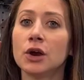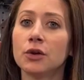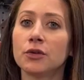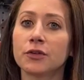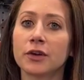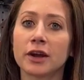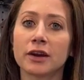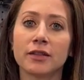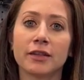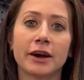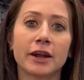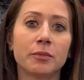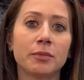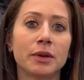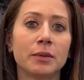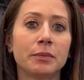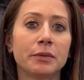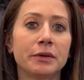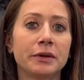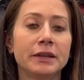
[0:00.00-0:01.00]
We've got a lot of
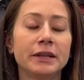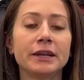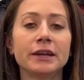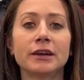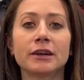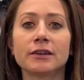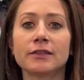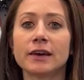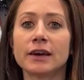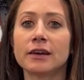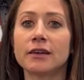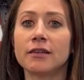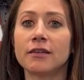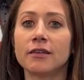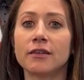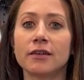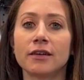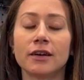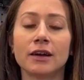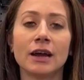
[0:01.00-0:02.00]
people in here that
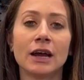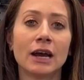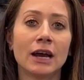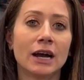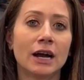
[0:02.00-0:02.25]
are